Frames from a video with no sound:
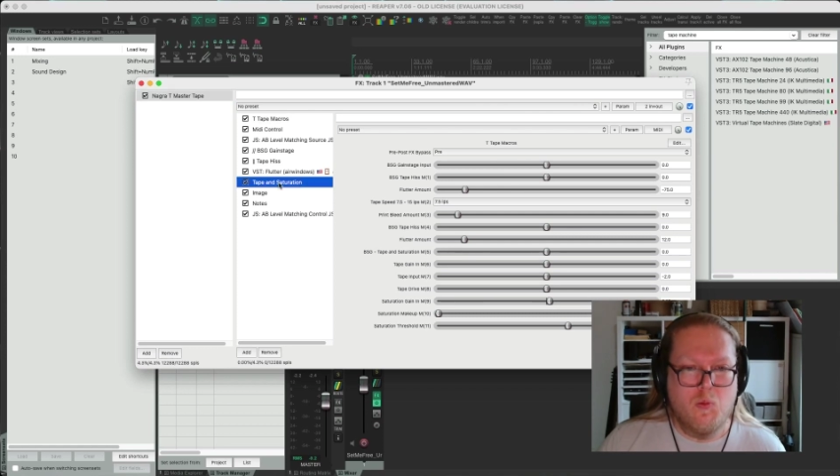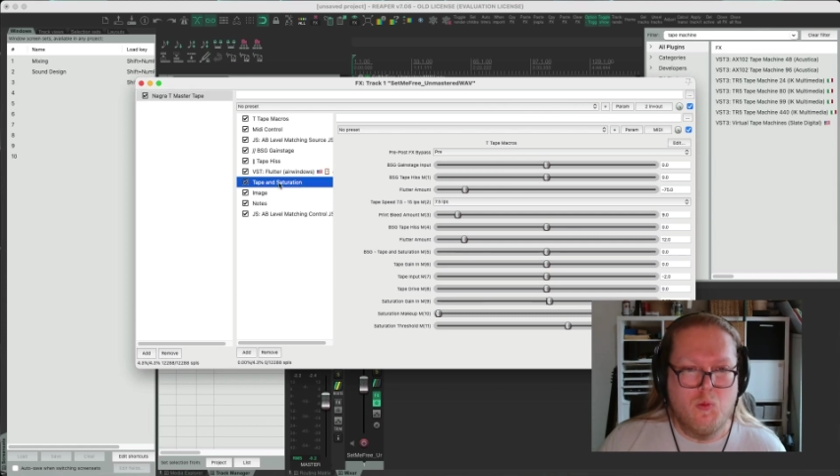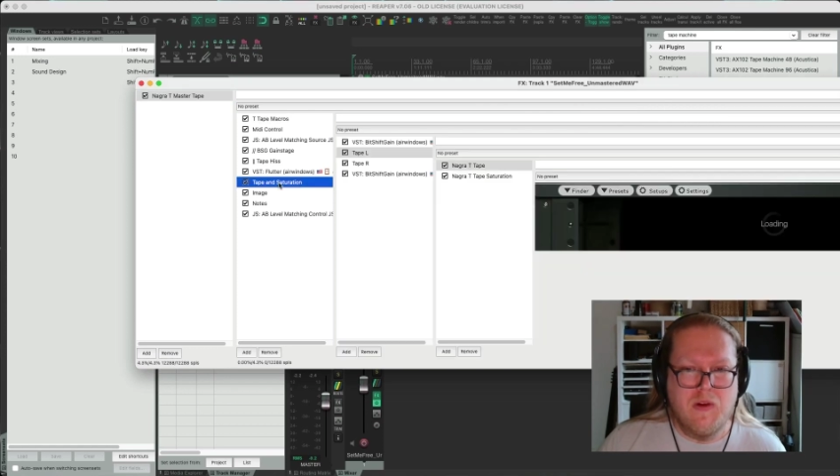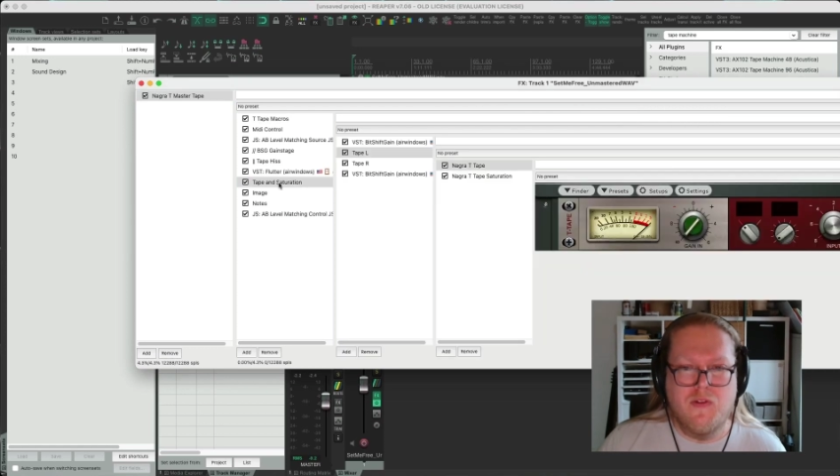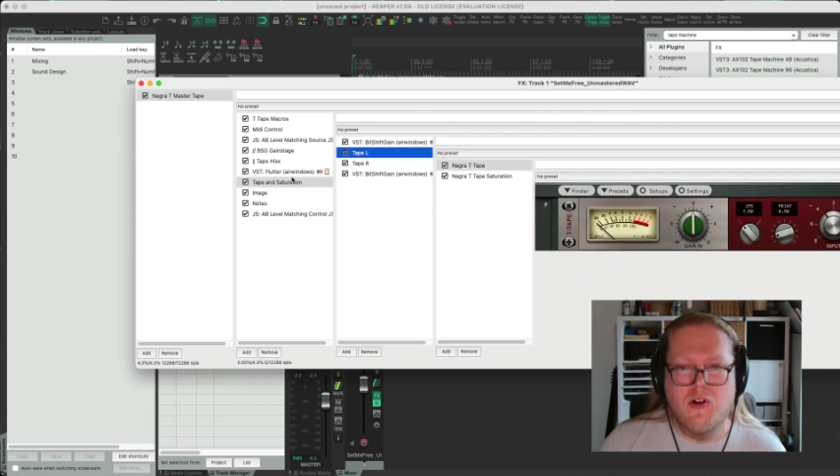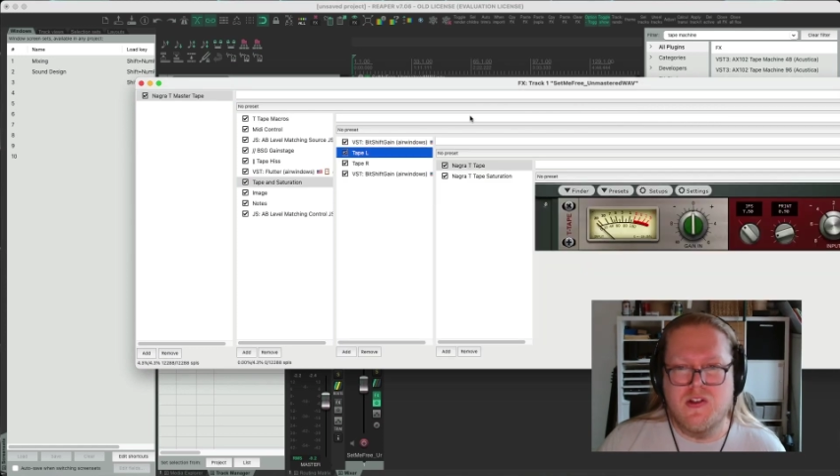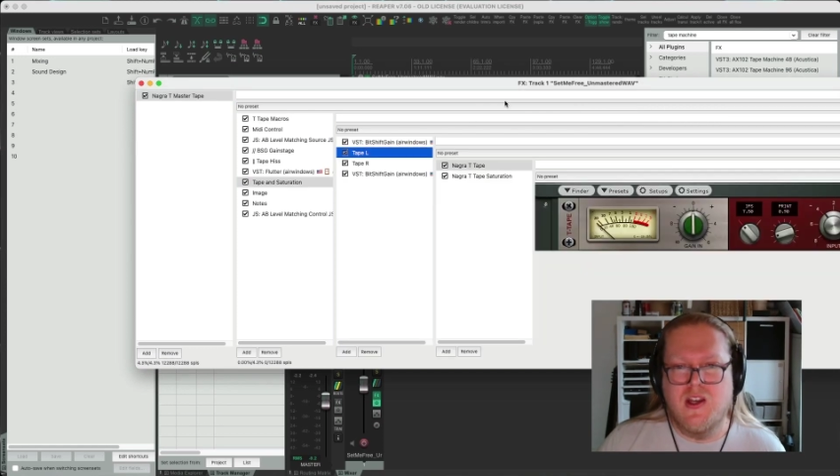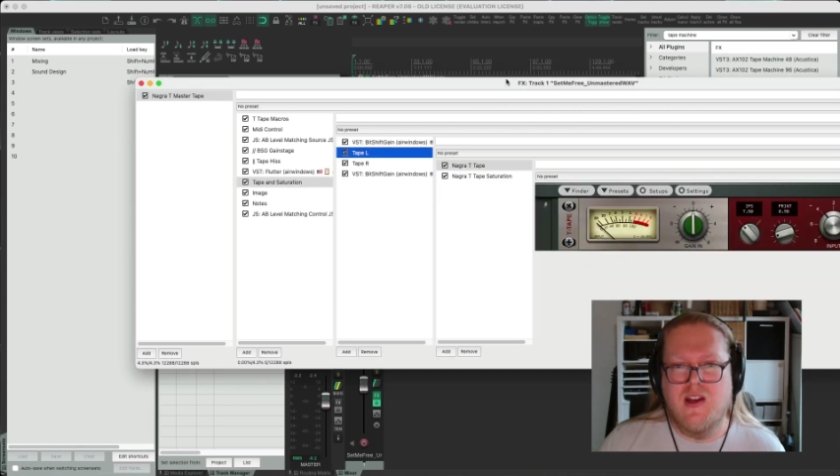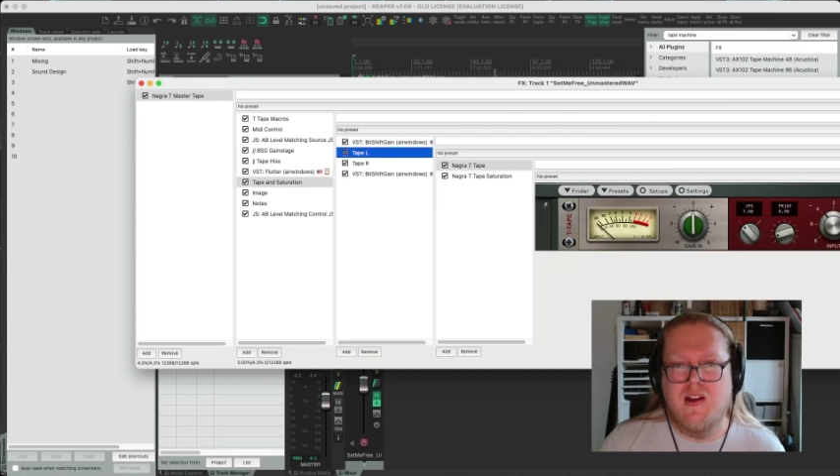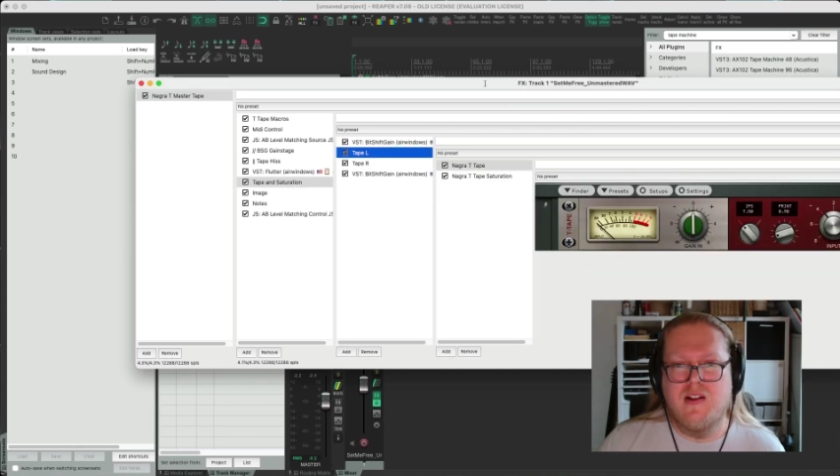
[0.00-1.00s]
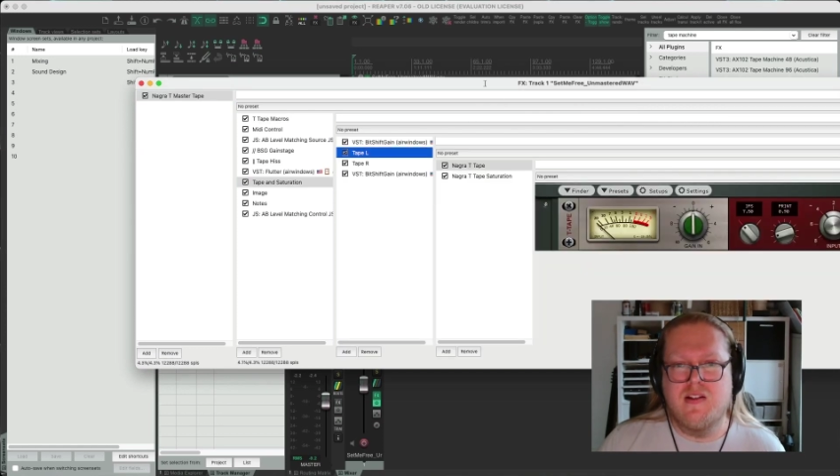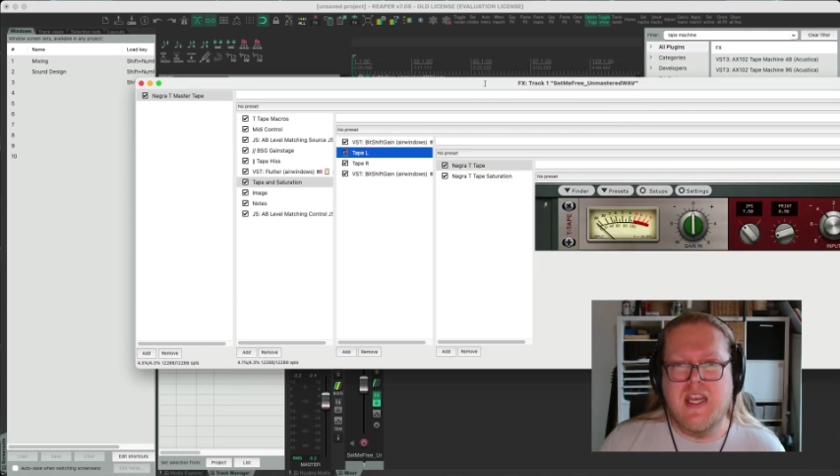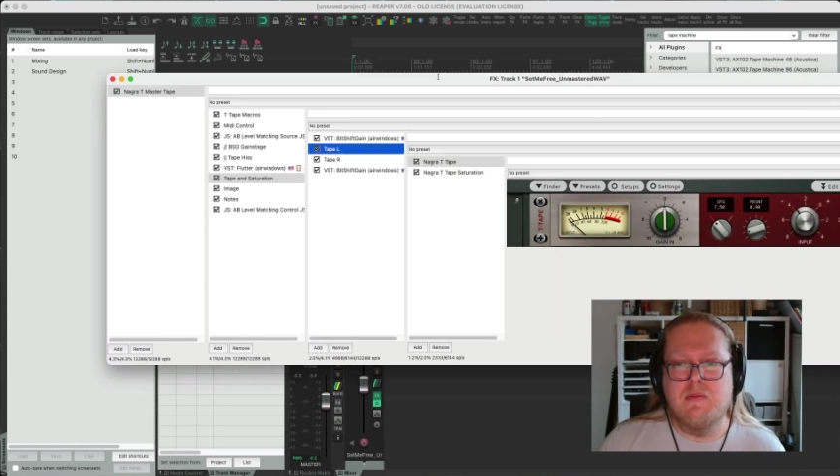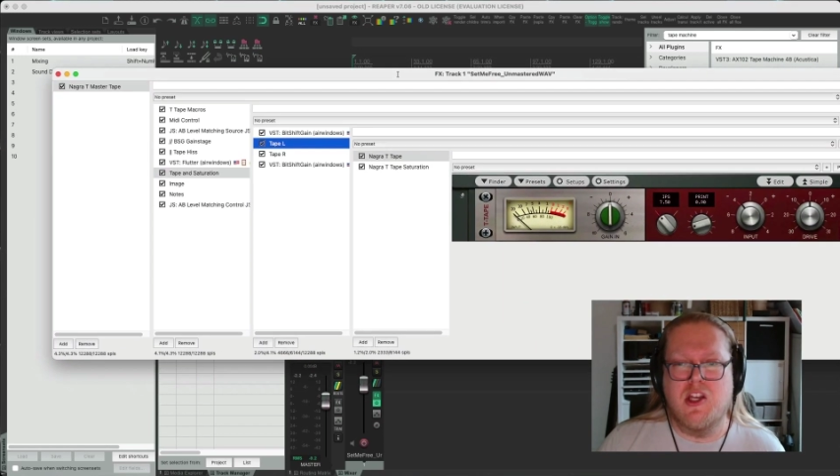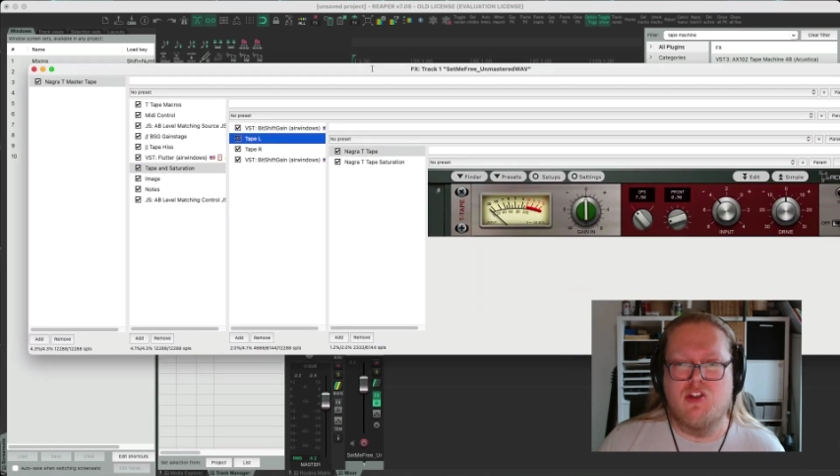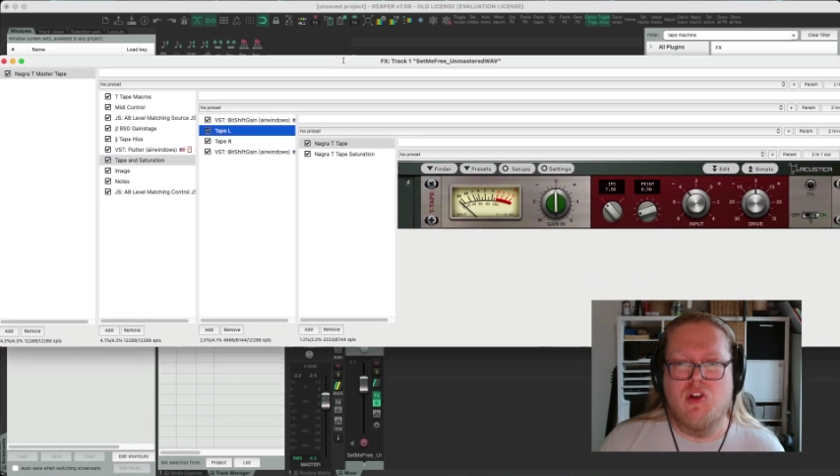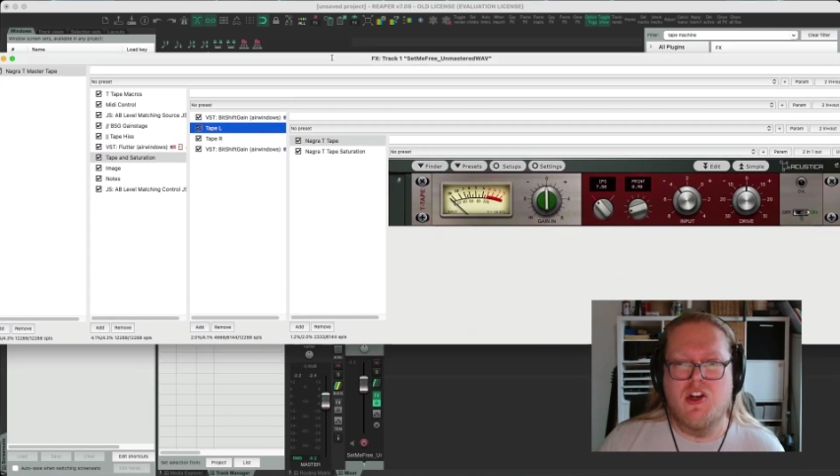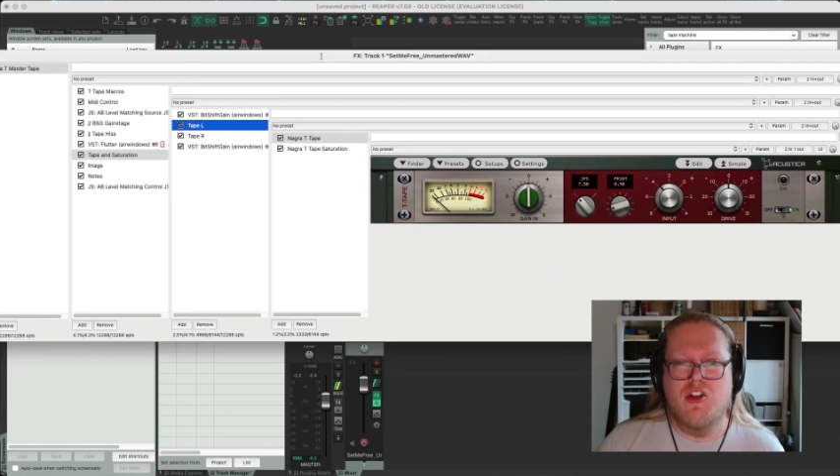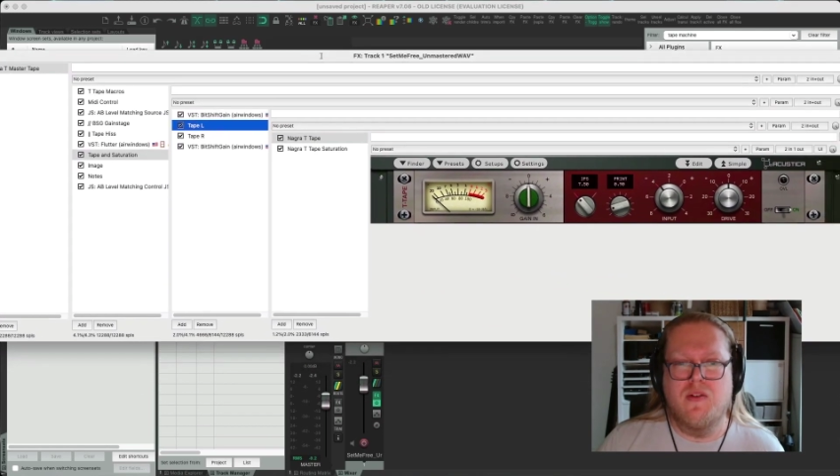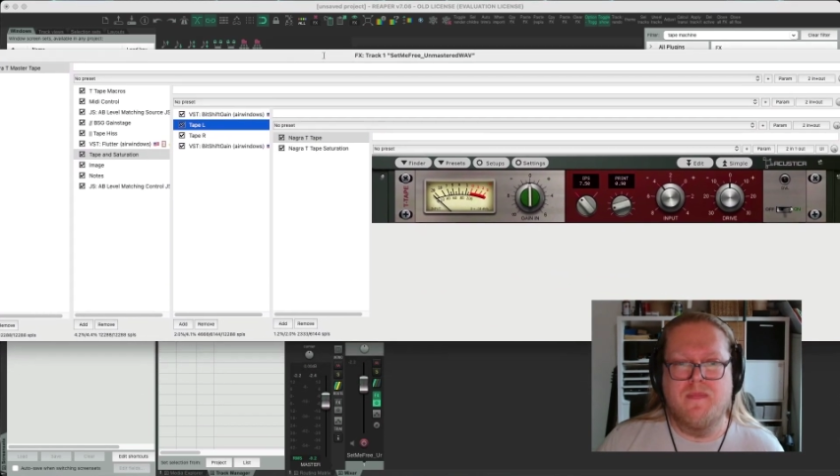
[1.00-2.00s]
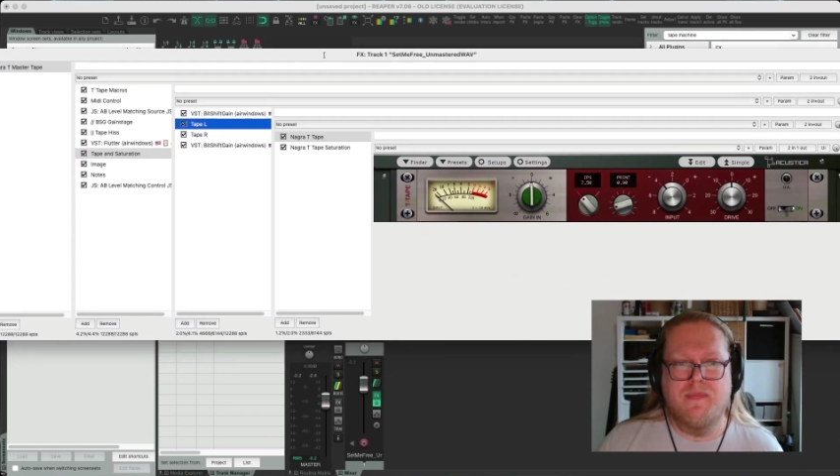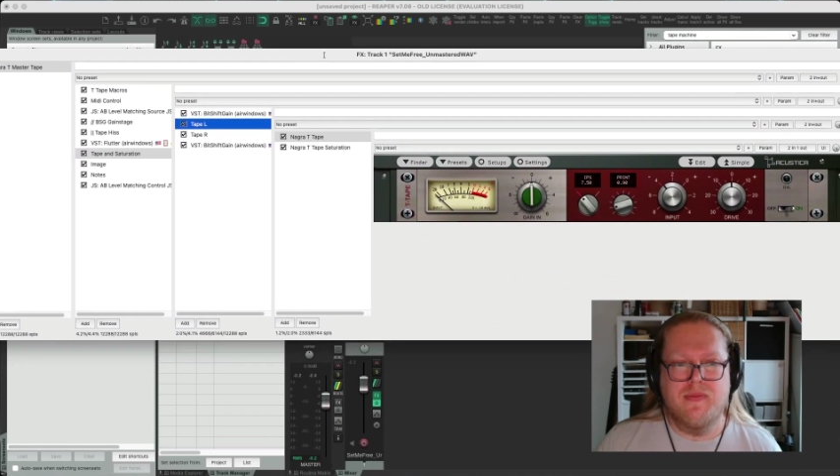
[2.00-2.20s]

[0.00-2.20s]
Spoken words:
we've got tape saturation,